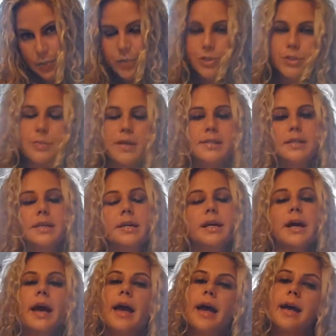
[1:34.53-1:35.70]
which is basically
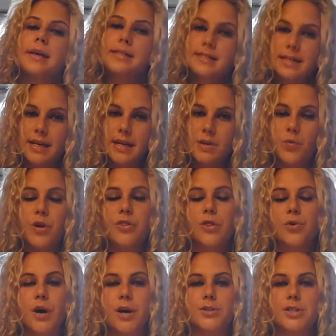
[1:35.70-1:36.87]
a seed with the
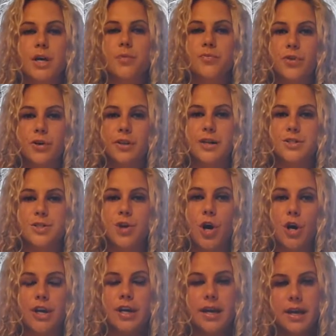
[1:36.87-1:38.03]
Roundup fertilizer
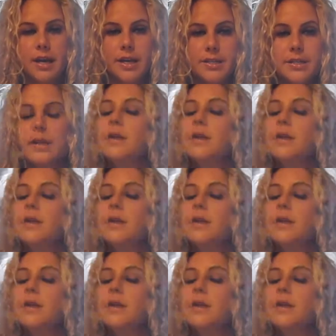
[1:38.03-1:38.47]
already in it.